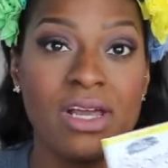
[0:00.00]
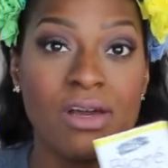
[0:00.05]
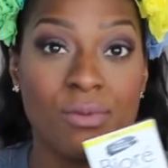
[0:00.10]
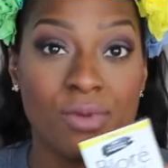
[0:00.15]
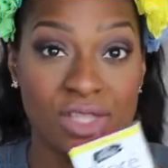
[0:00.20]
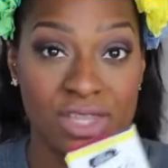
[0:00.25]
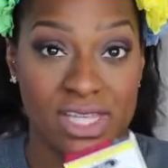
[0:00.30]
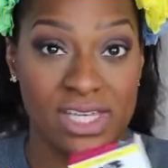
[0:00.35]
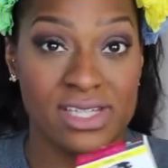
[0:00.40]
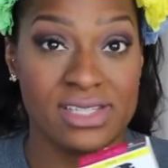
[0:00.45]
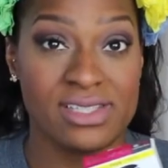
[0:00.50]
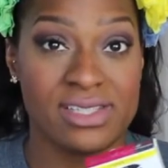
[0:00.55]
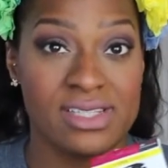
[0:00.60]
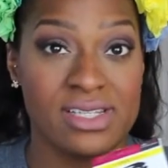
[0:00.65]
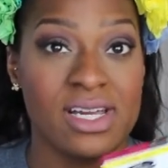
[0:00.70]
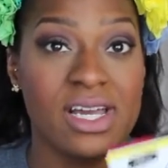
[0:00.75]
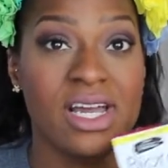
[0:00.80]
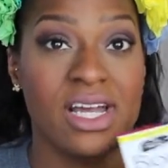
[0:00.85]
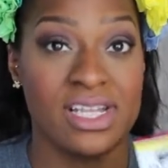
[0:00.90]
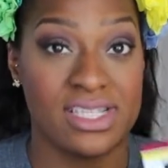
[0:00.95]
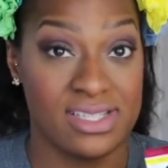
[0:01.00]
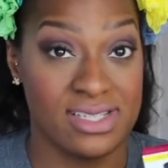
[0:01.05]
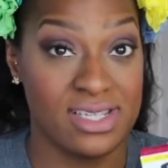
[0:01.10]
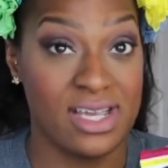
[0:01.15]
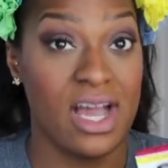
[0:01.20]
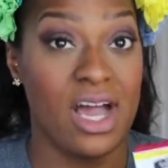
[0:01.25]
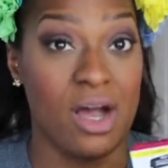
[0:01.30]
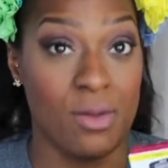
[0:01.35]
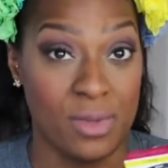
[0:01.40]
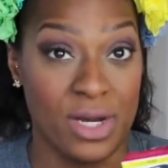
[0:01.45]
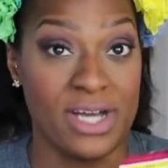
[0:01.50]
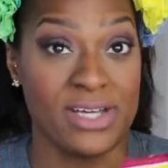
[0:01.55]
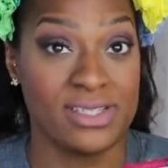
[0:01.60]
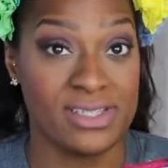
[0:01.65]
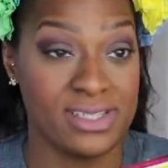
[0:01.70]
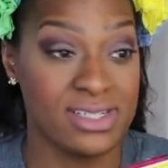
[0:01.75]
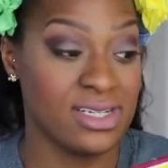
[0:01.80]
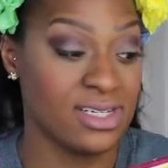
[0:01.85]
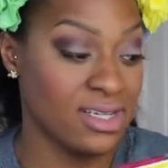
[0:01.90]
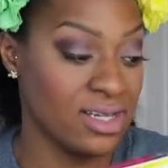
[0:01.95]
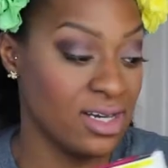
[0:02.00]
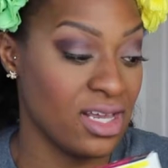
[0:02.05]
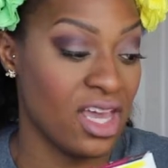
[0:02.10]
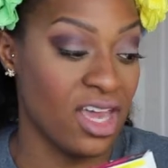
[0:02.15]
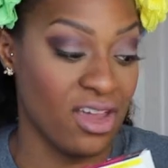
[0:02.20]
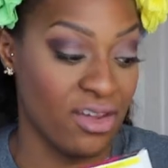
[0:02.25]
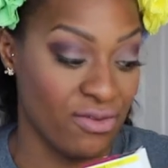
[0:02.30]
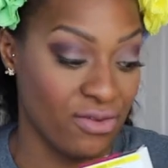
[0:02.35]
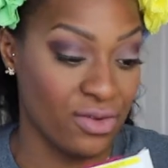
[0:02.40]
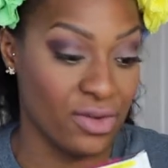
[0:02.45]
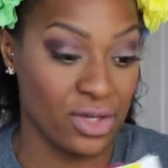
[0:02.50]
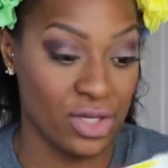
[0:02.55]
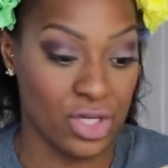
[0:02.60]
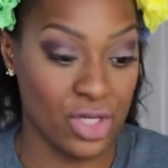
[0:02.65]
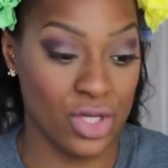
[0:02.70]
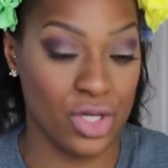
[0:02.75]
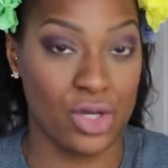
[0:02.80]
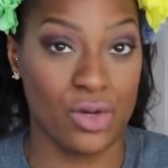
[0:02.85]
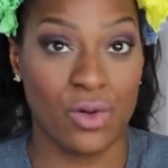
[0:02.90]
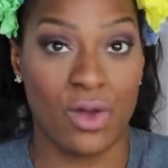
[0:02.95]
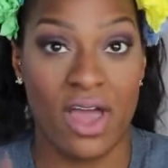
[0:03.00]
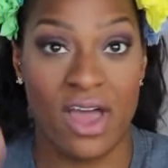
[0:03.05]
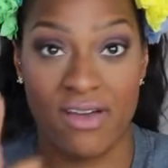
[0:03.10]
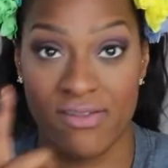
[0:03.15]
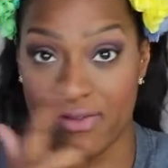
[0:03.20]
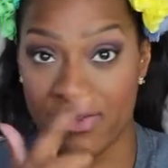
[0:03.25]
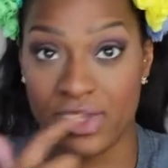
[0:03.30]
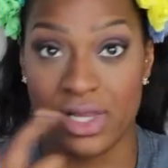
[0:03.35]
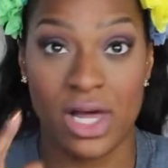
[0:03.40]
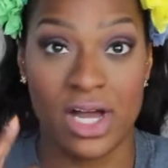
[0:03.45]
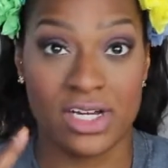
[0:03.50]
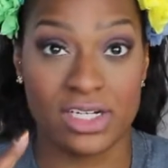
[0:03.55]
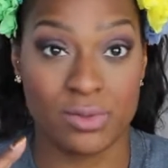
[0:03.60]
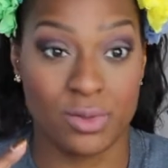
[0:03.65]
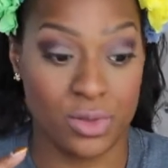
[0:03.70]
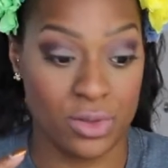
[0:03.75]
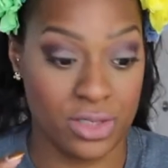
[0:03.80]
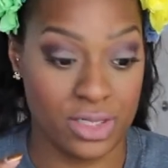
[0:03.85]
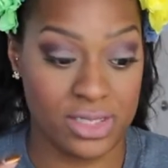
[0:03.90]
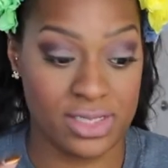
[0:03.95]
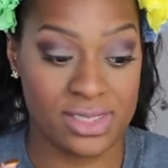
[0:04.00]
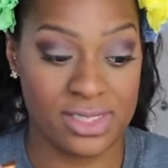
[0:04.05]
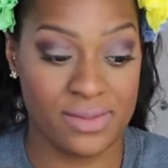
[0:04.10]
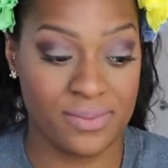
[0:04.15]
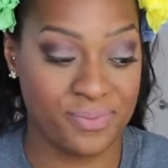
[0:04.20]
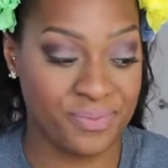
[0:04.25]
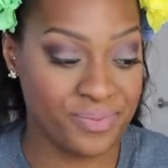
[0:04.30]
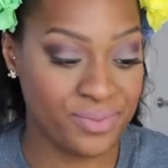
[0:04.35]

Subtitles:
But this is a must if you have clogged pores.